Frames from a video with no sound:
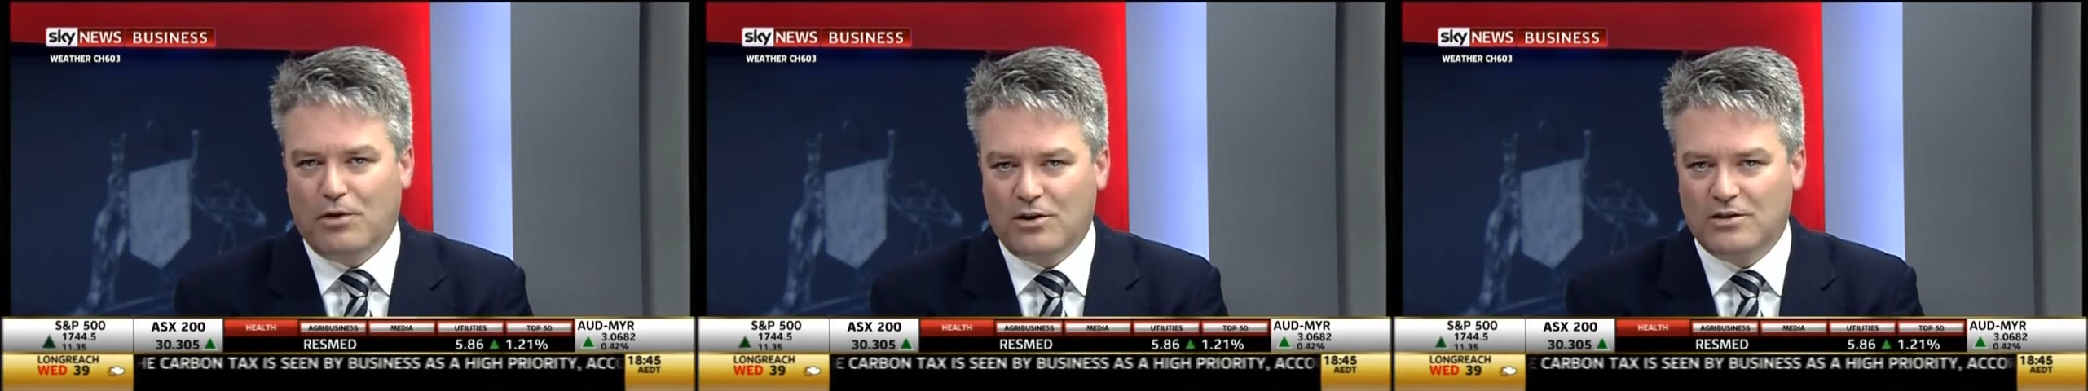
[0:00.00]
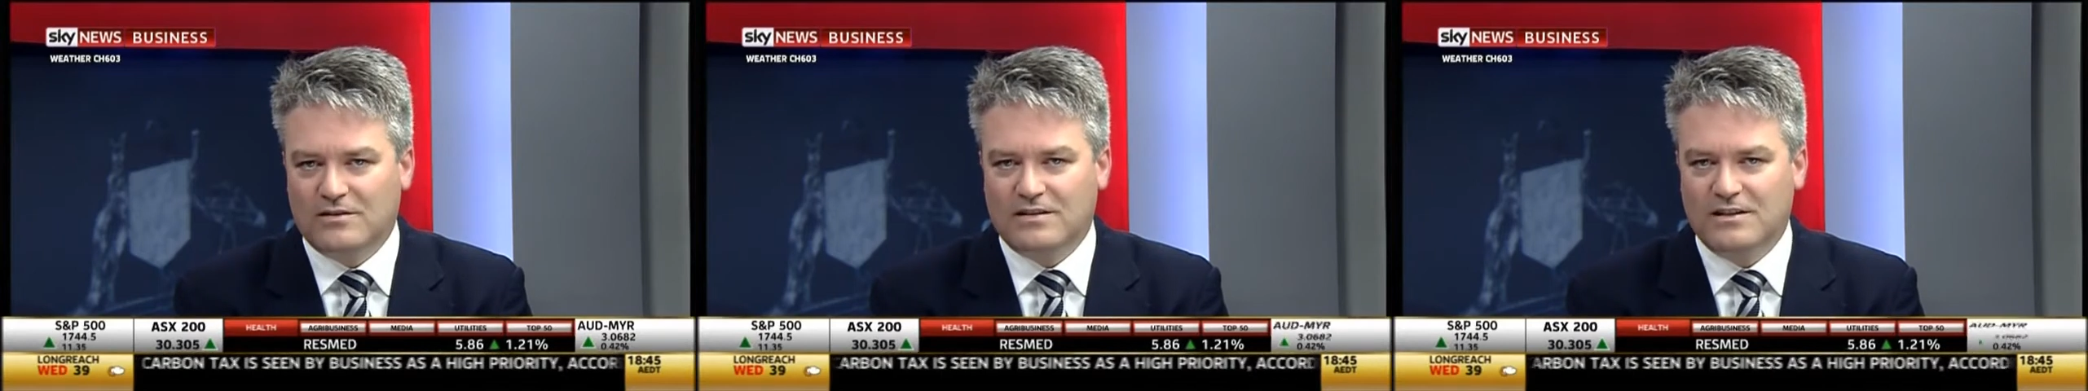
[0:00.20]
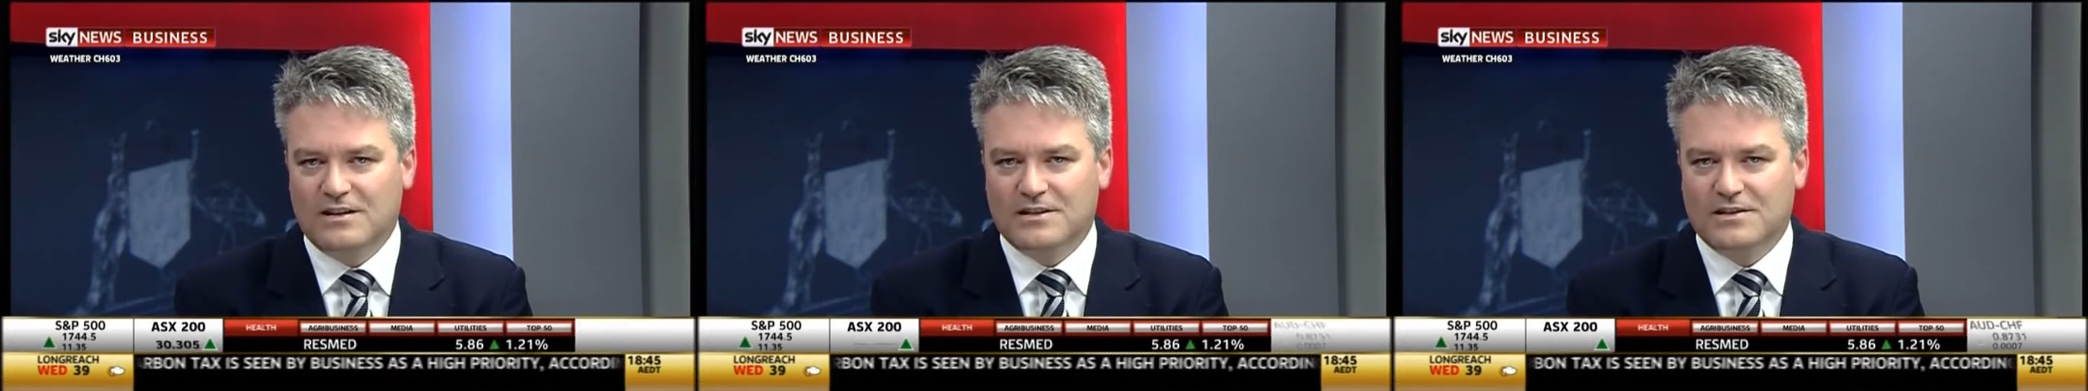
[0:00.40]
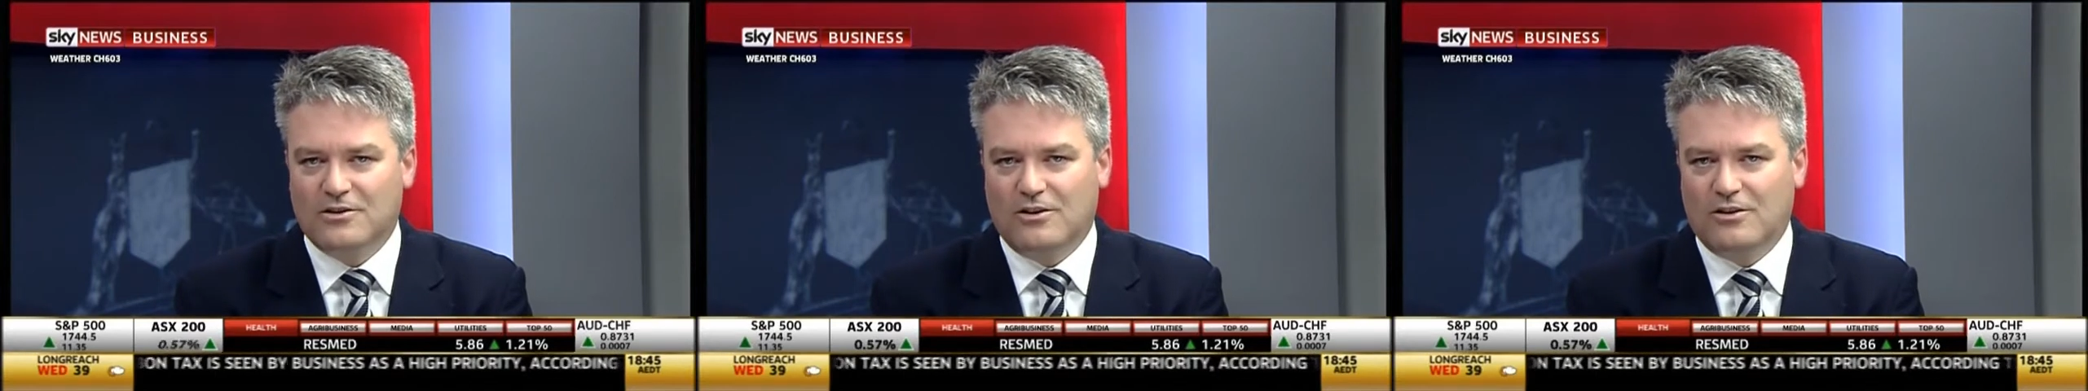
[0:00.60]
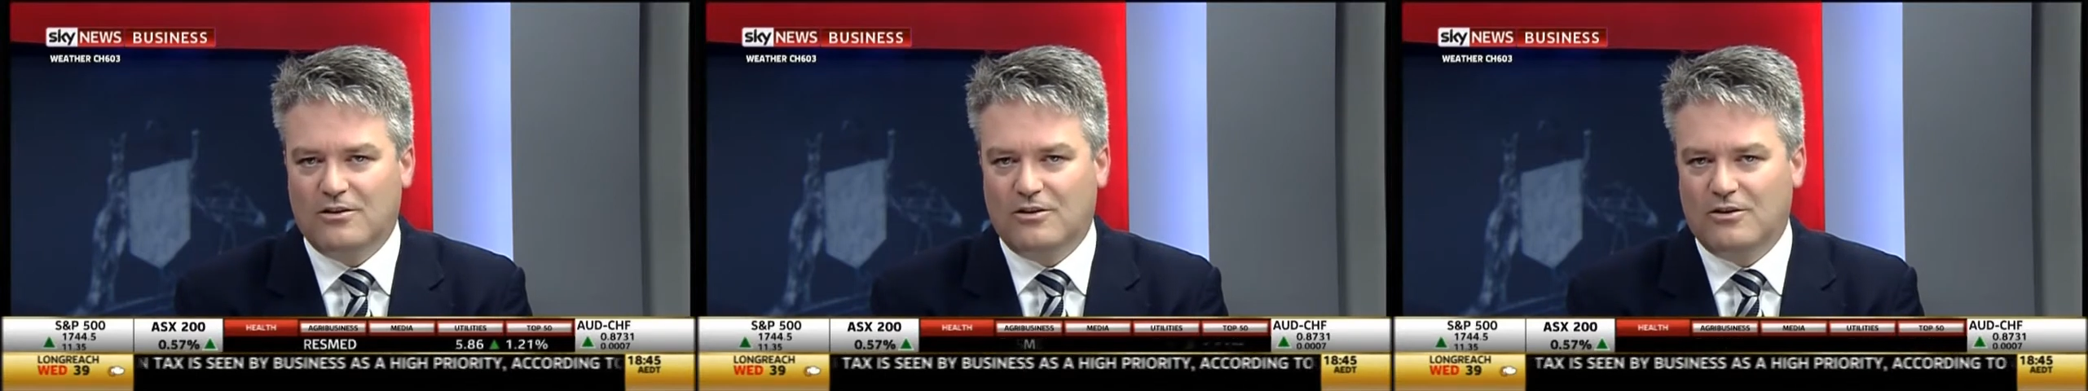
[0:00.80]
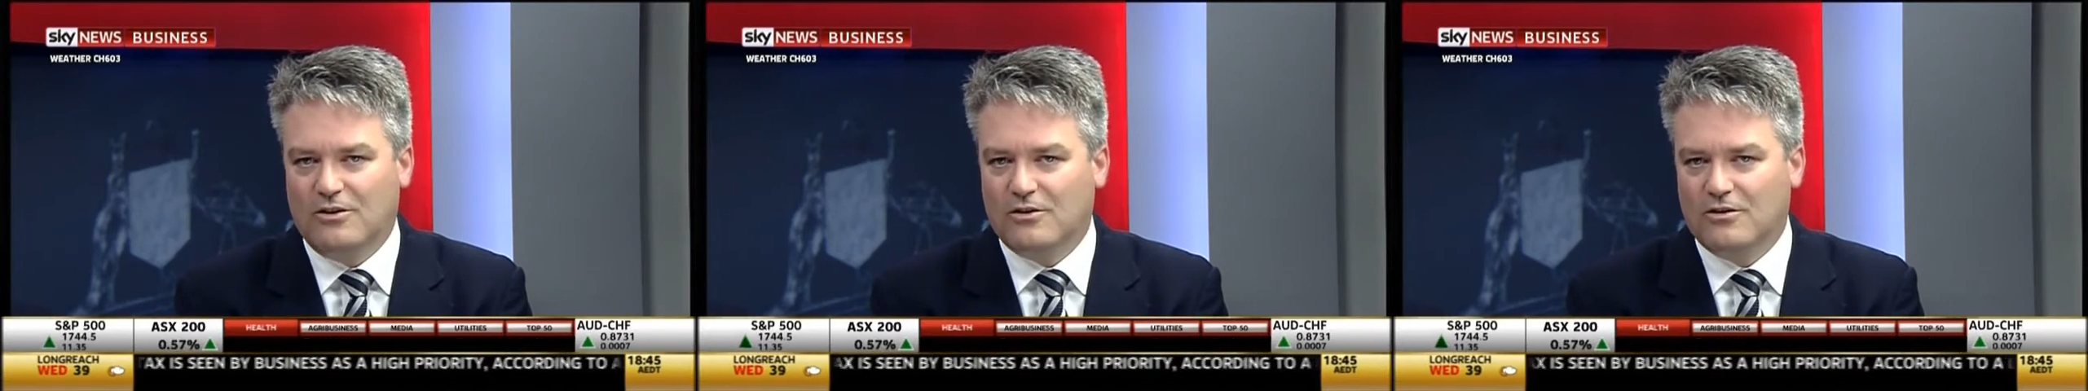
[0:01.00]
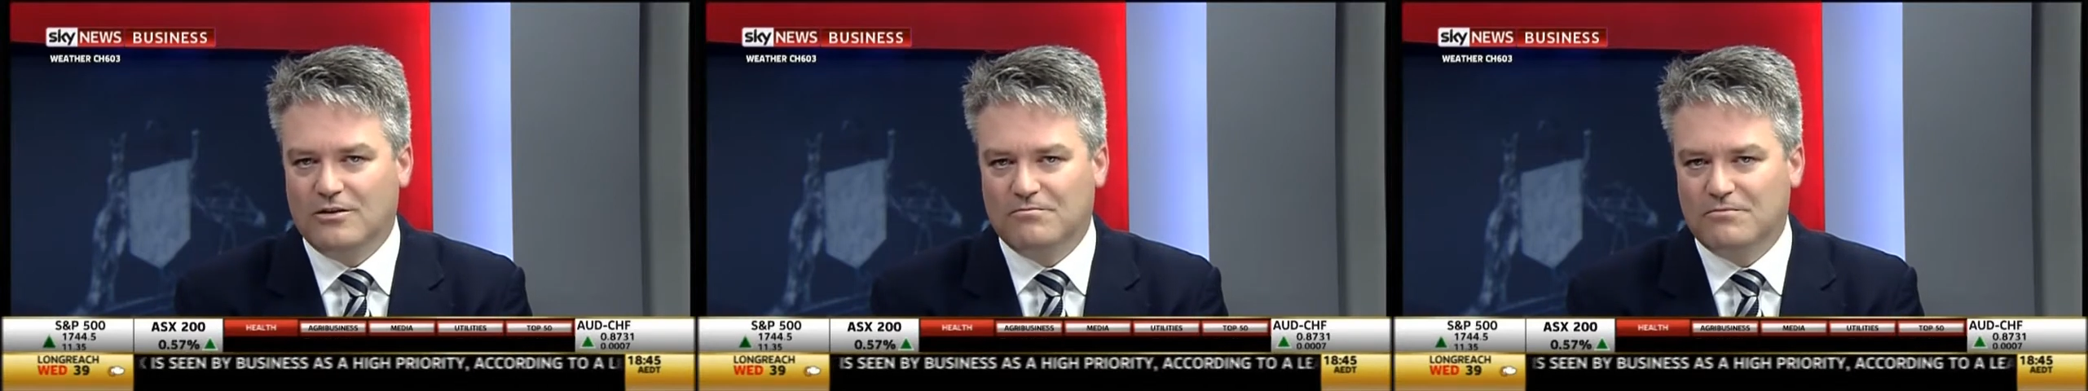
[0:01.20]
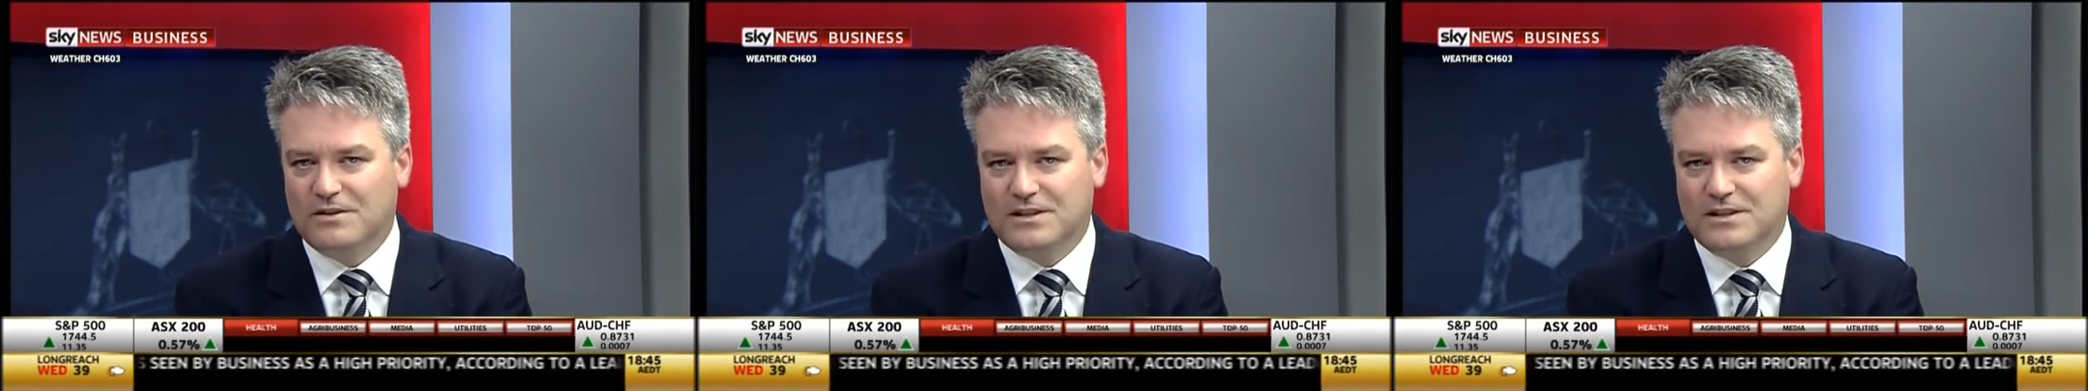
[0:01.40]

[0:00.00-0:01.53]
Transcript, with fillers: politics or, or uh,